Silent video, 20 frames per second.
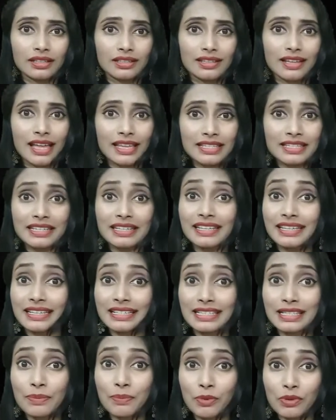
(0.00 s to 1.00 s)
That
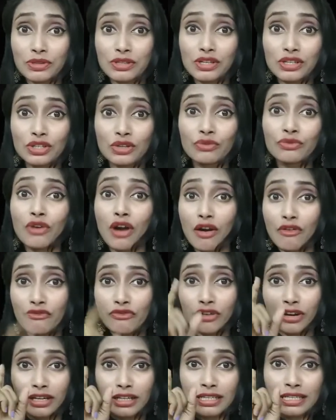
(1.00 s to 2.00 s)
is the possessive form
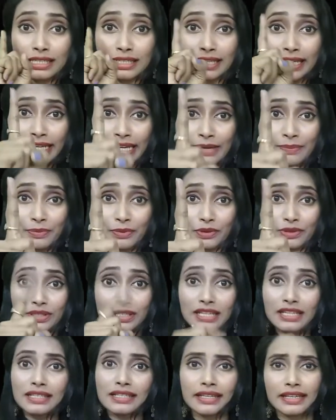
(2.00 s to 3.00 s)
for second
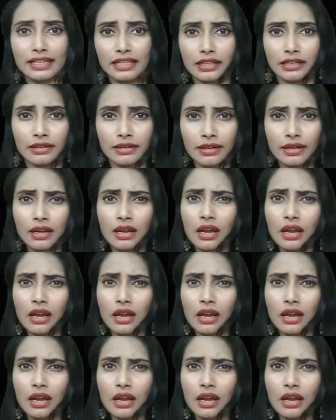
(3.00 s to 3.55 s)
person, singular.